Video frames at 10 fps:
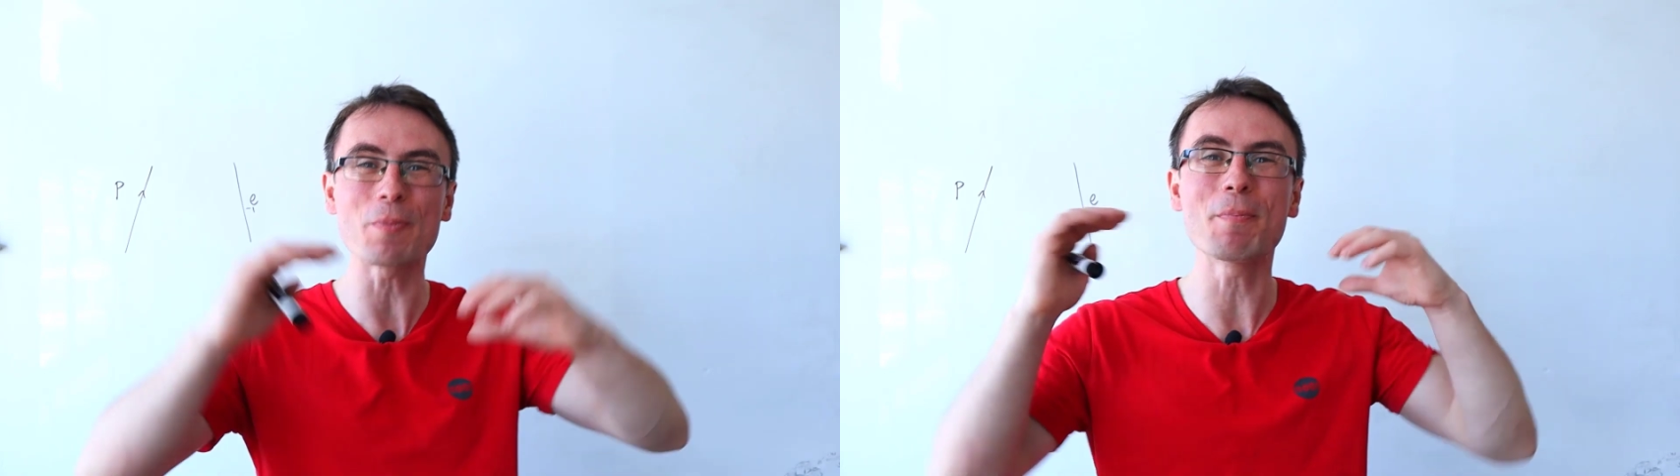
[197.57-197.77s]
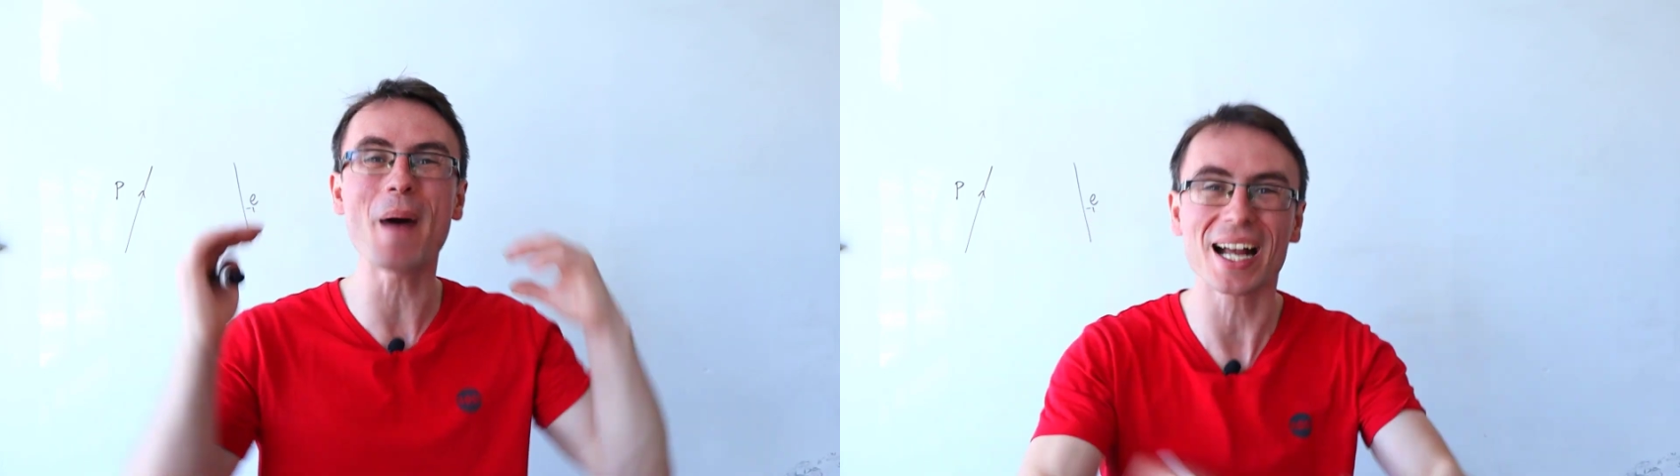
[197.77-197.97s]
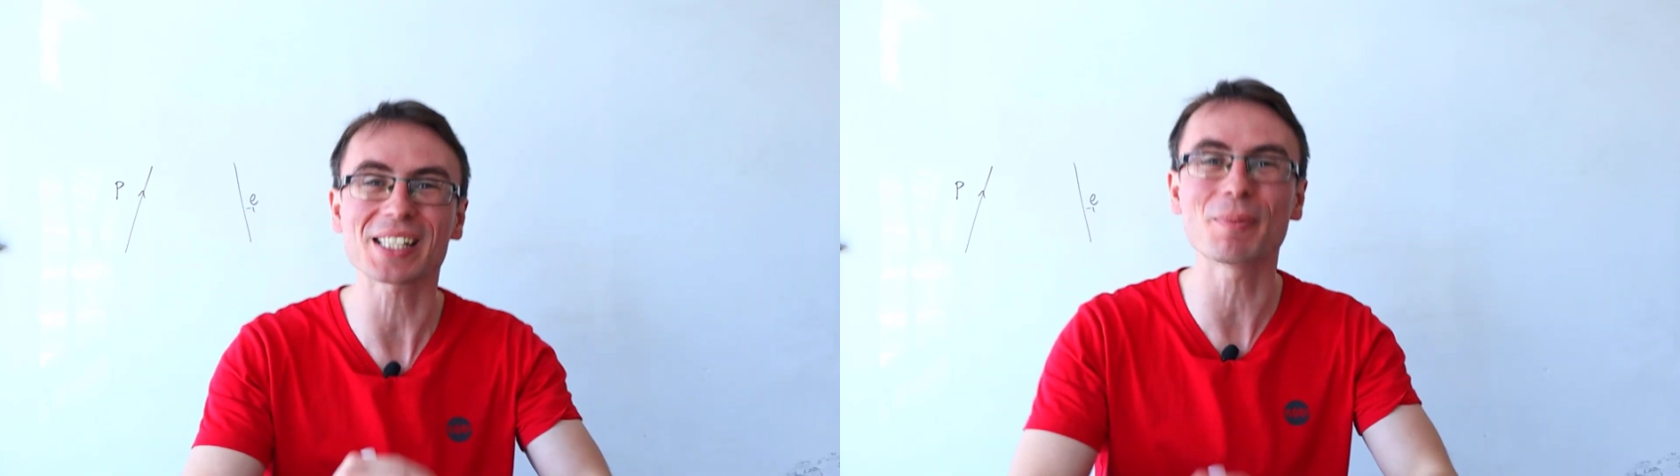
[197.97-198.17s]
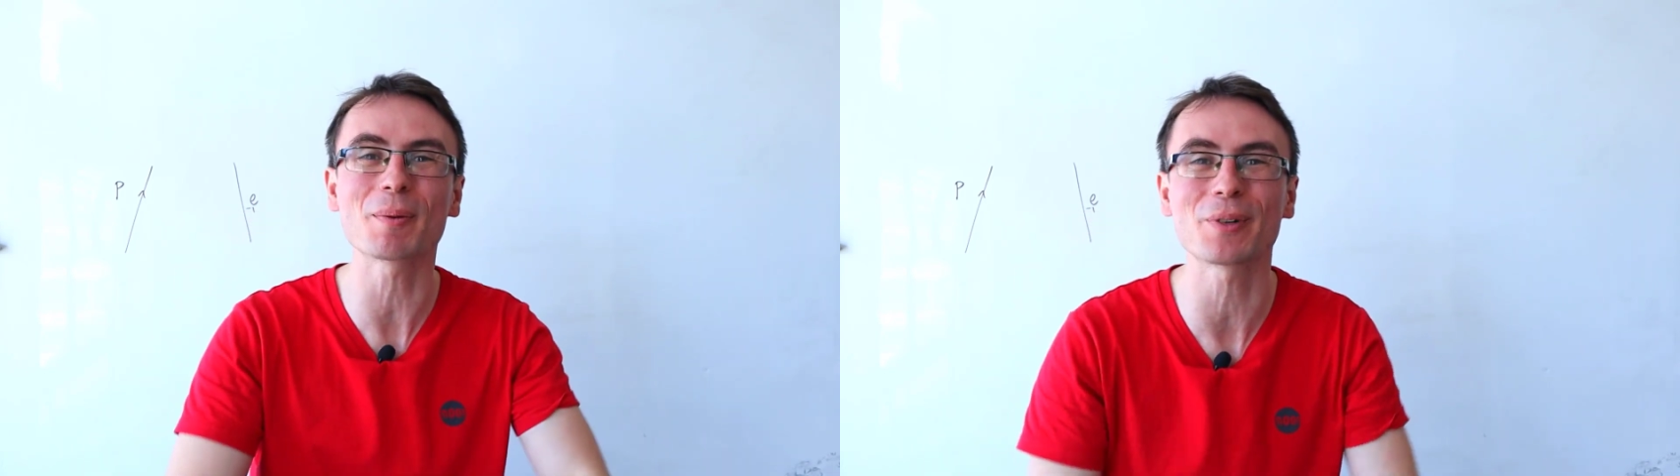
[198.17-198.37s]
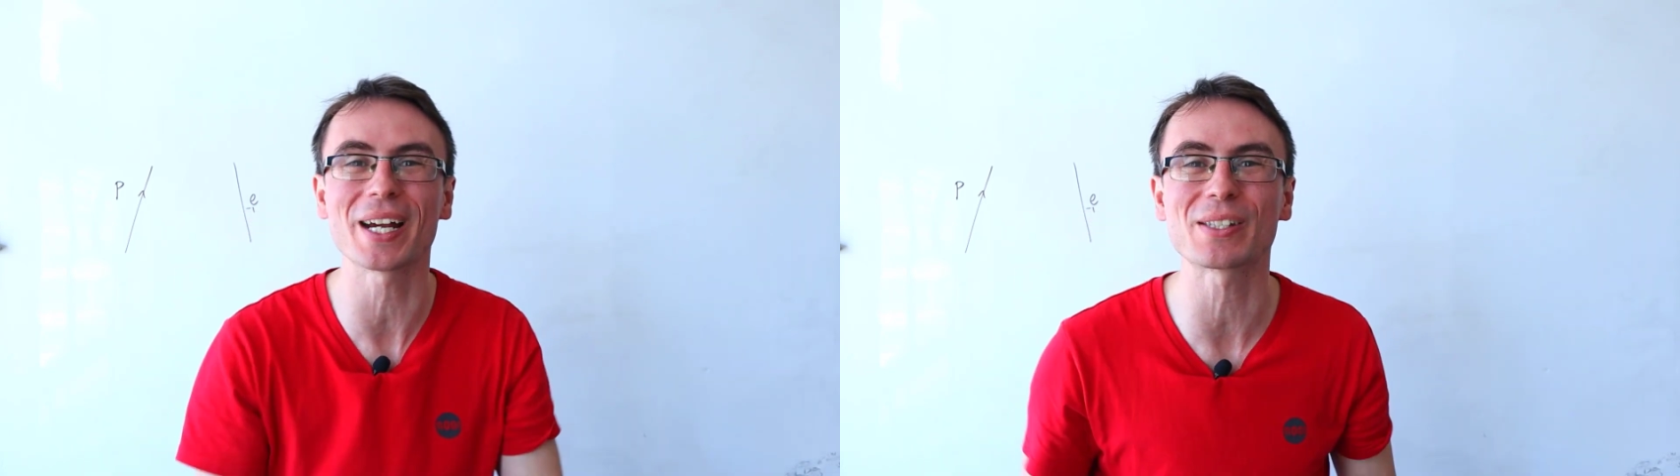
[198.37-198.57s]

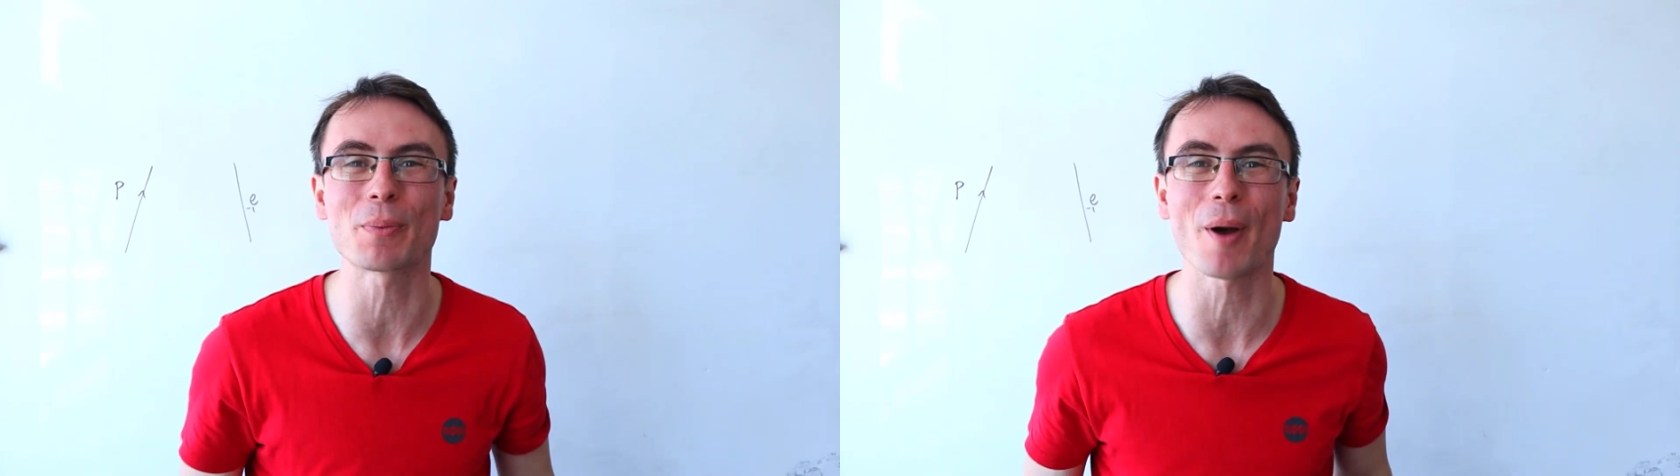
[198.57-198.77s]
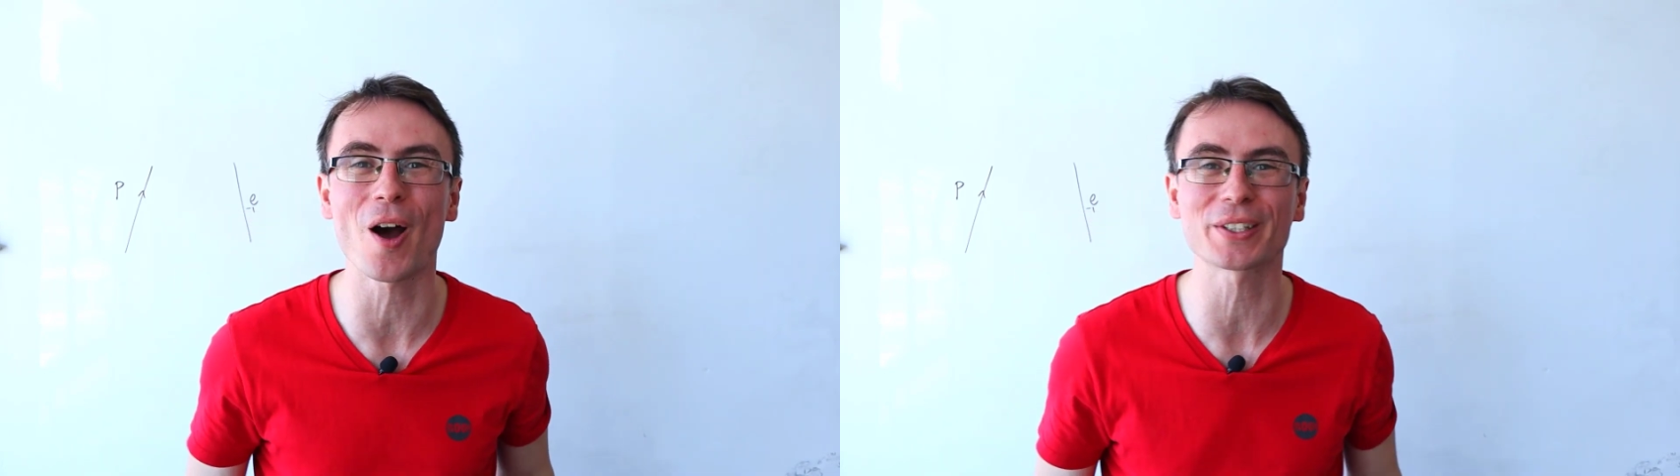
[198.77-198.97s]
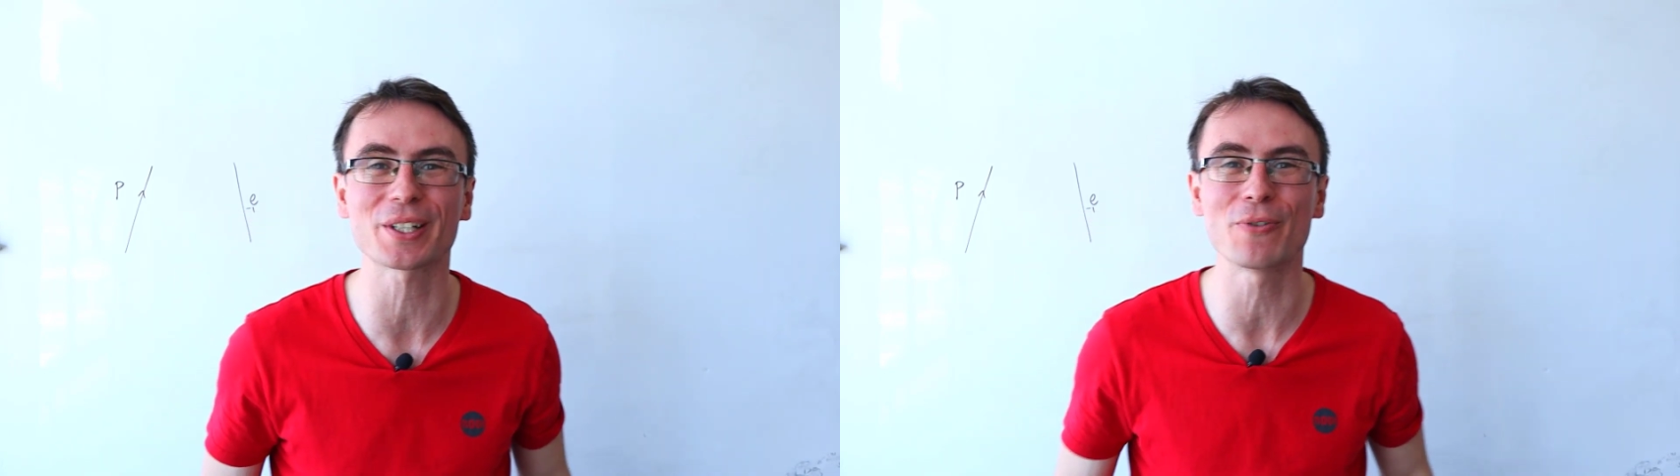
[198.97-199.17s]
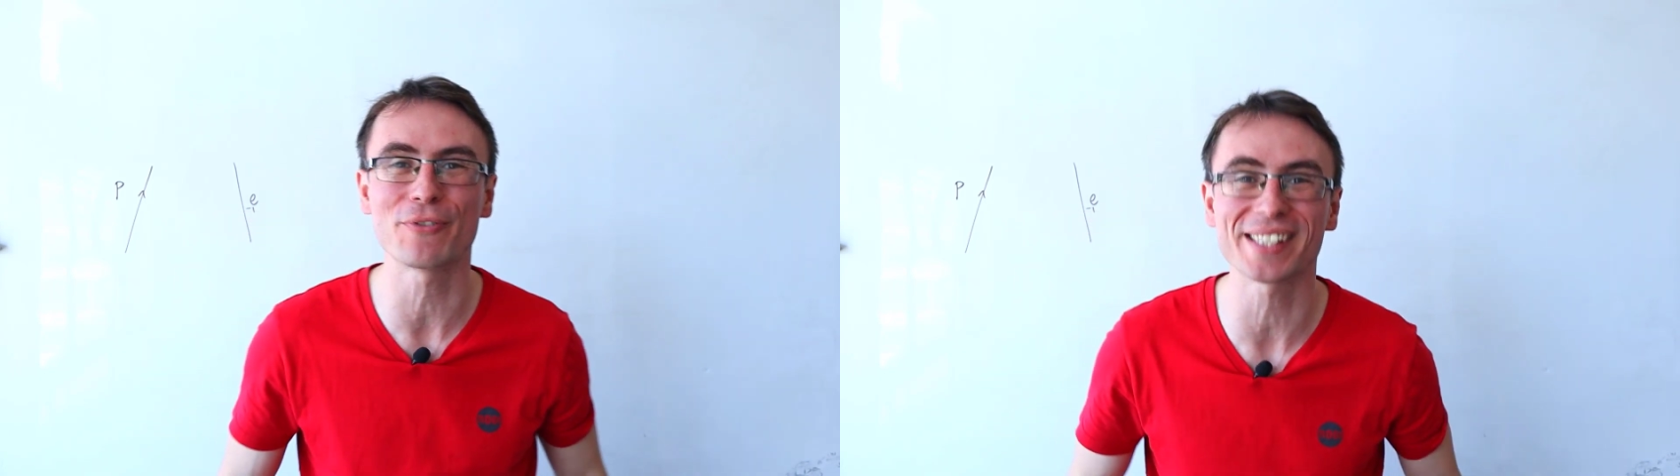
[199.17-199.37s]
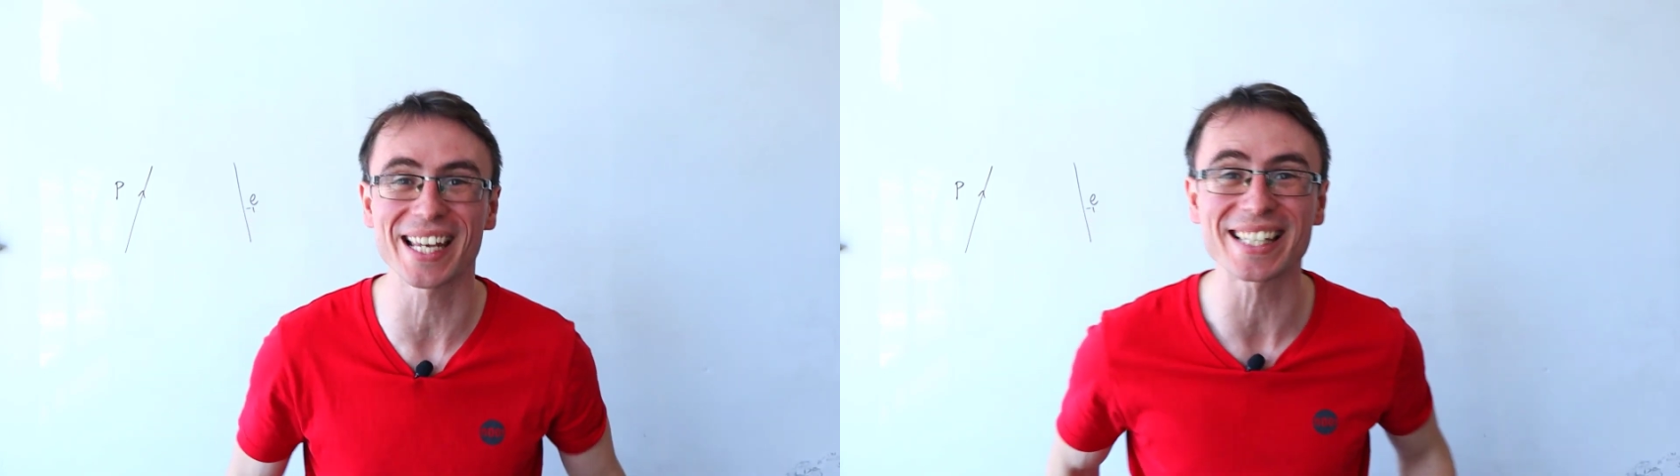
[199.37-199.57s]
maximum grades on particle
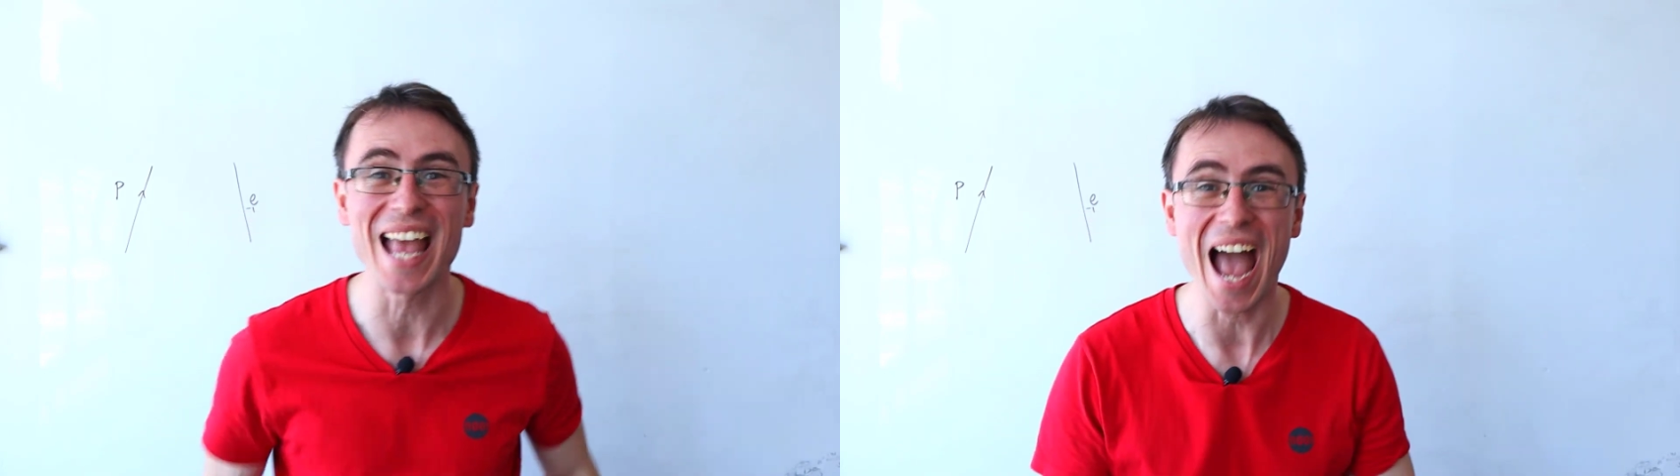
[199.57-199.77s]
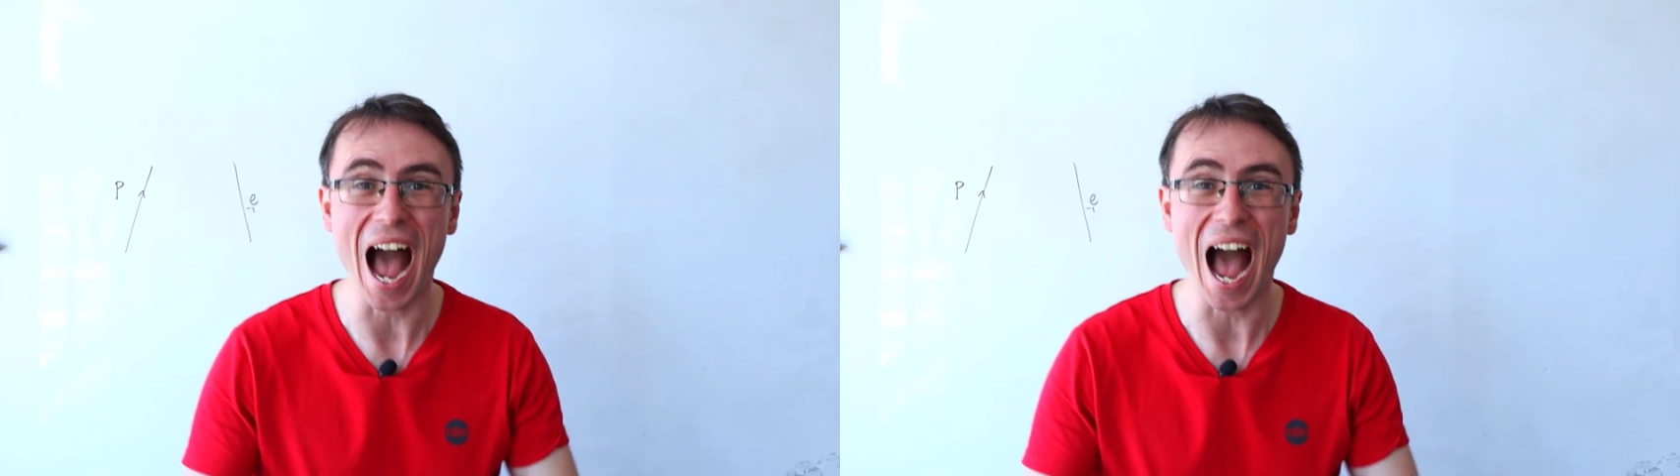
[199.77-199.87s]
physics,